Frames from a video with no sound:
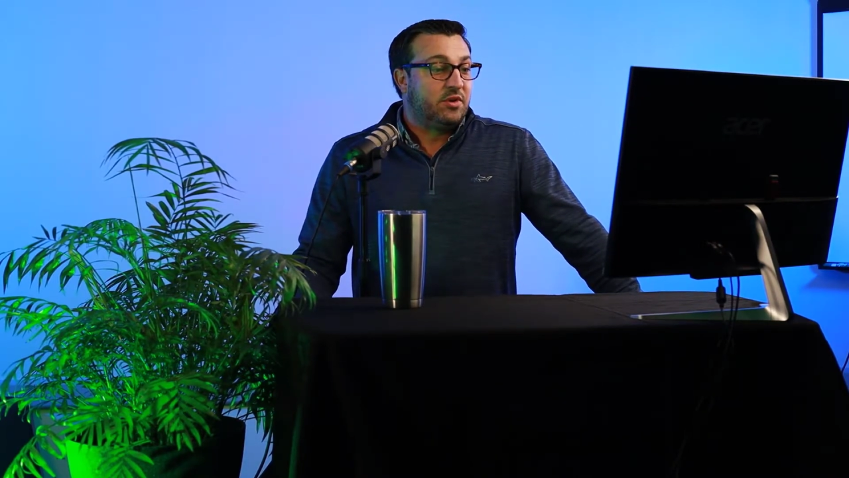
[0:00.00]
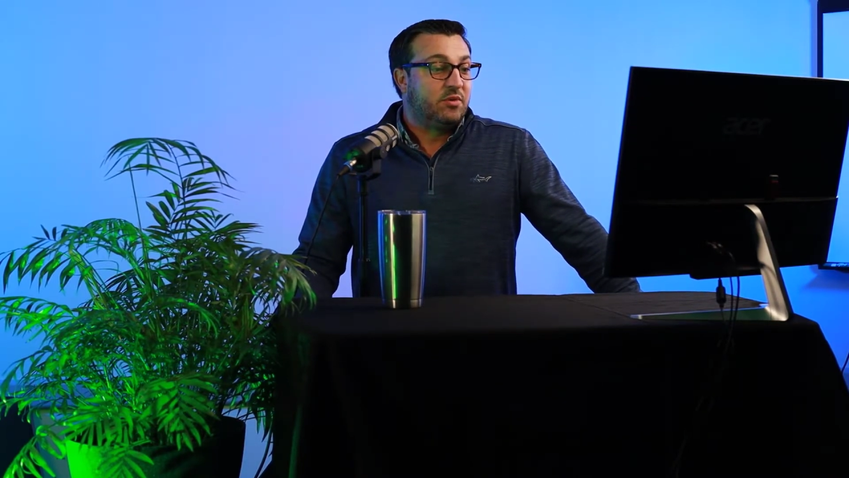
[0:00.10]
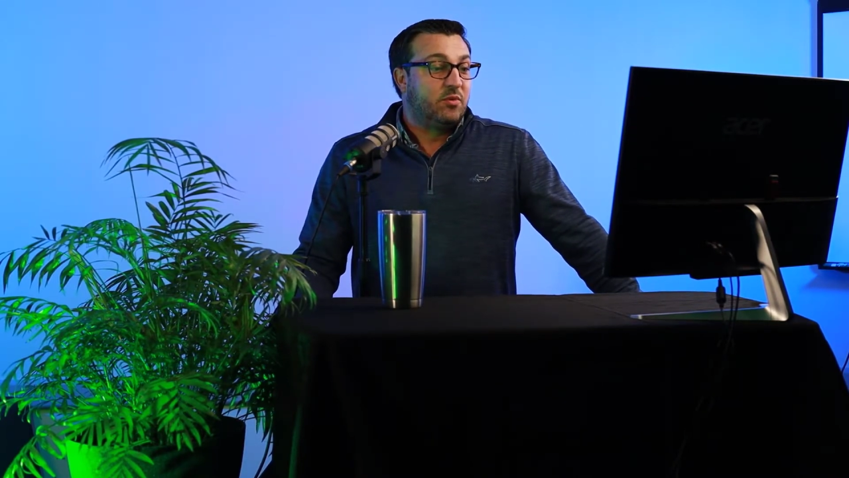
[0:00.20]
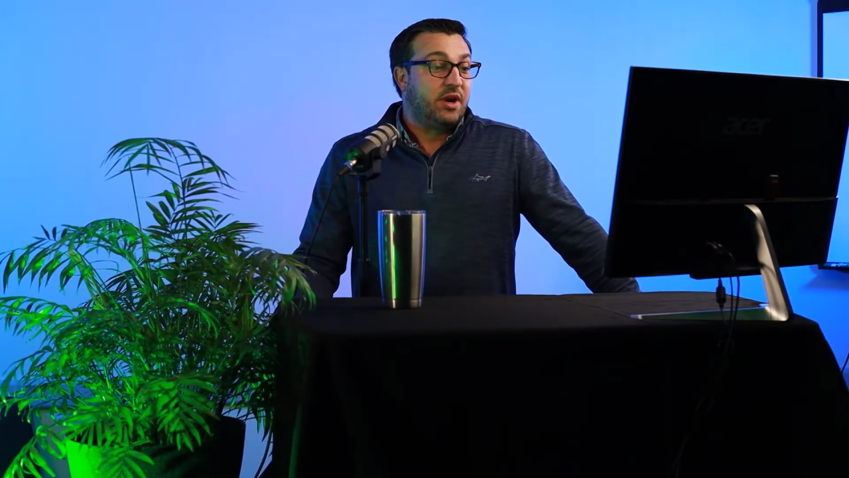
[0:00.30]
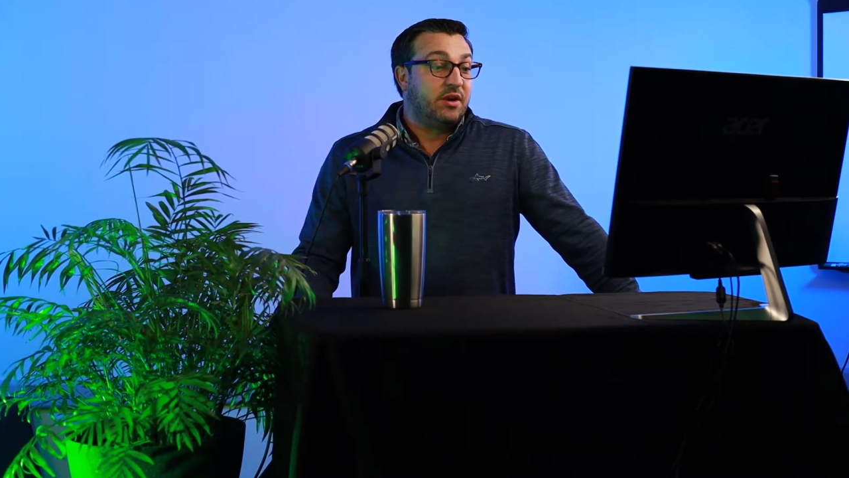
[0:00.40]

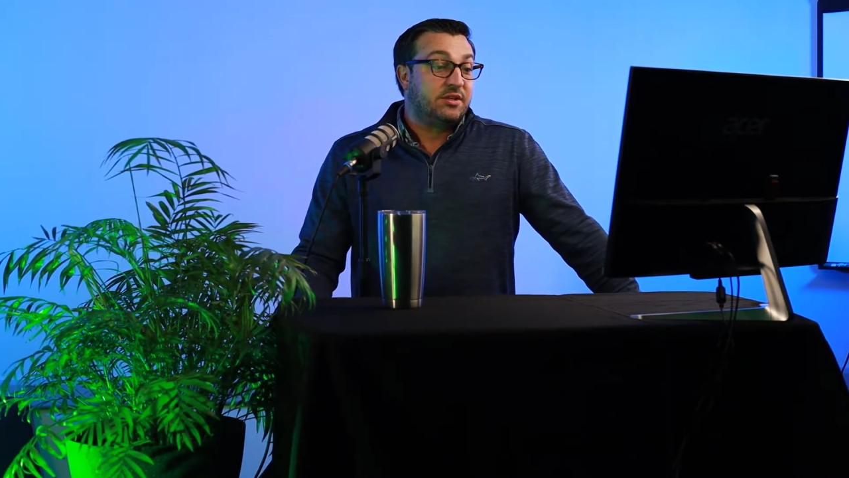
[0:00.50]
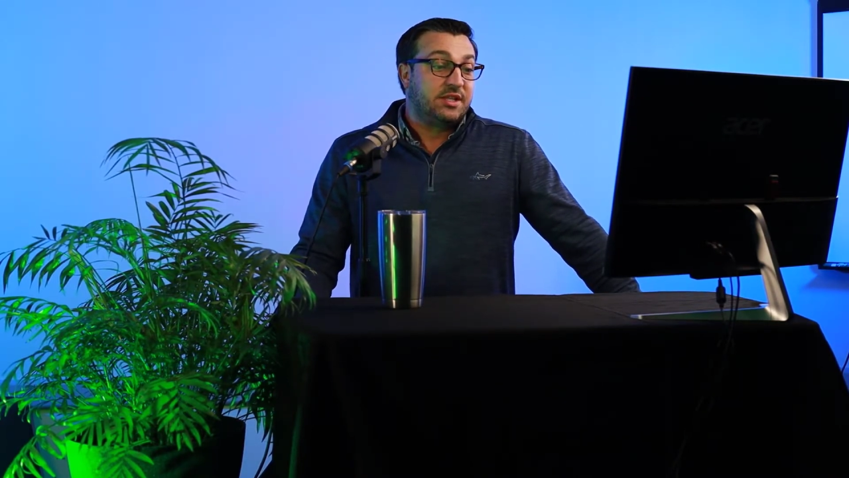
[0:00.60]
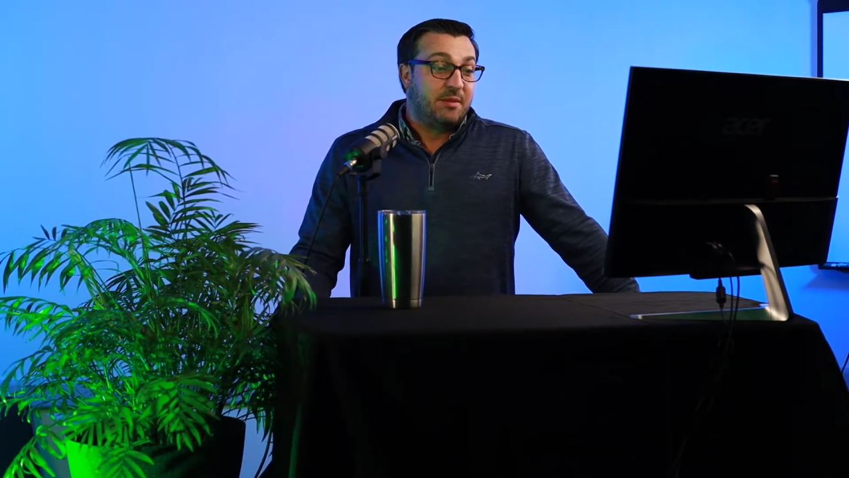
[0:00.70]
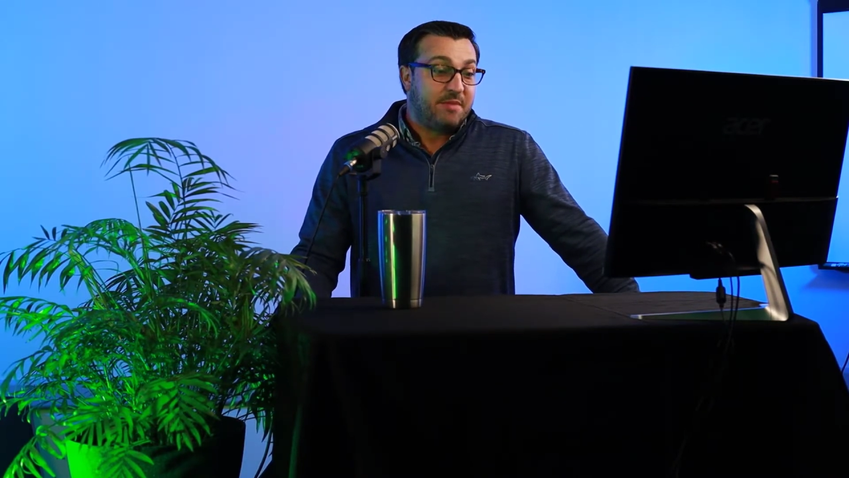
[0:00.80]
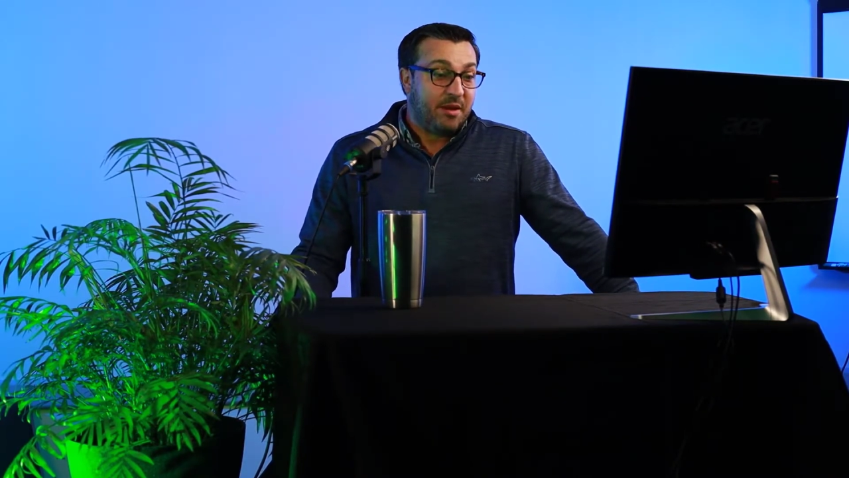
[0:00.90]
where
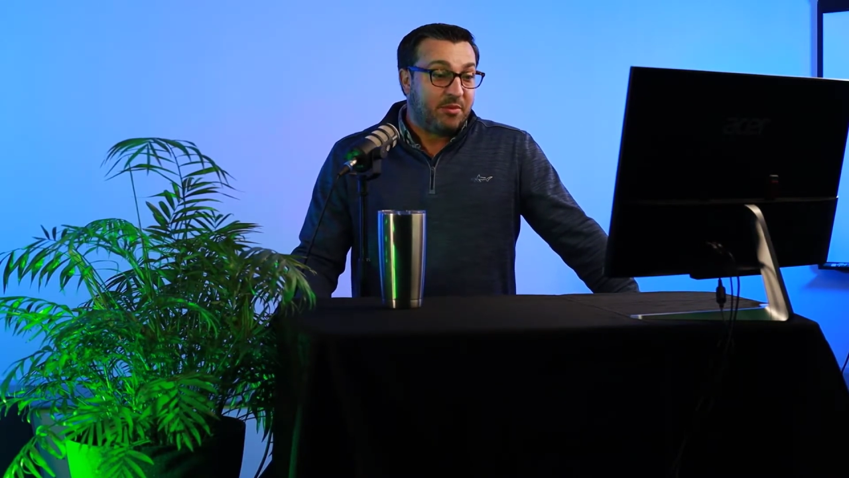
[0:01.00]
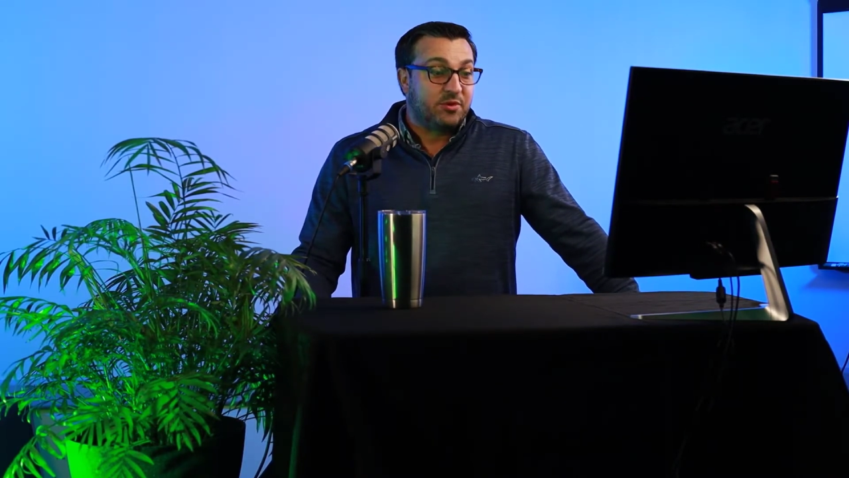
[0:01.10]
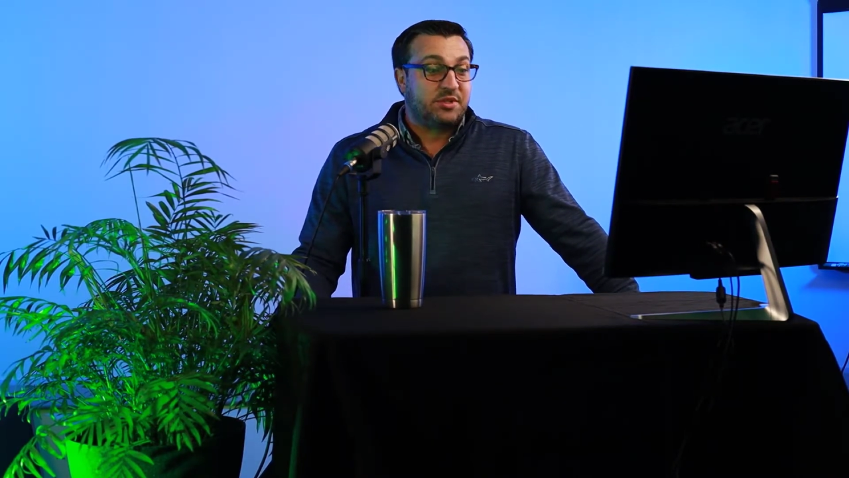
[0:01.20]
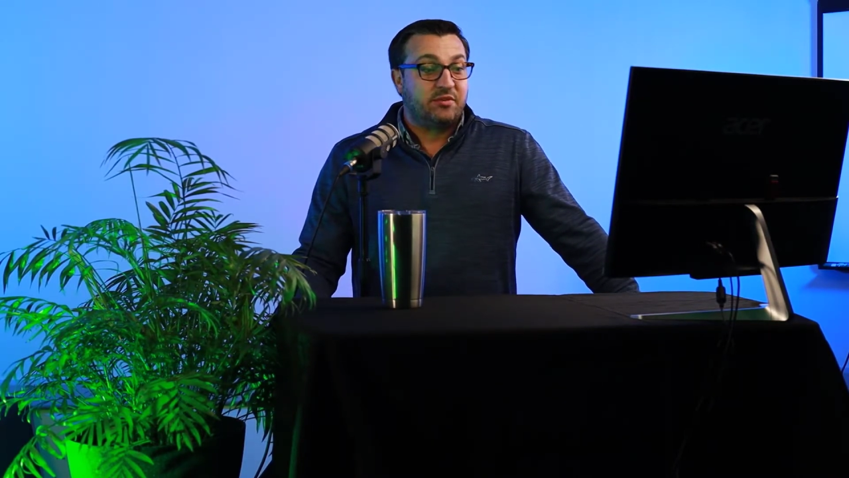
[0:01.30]
some members have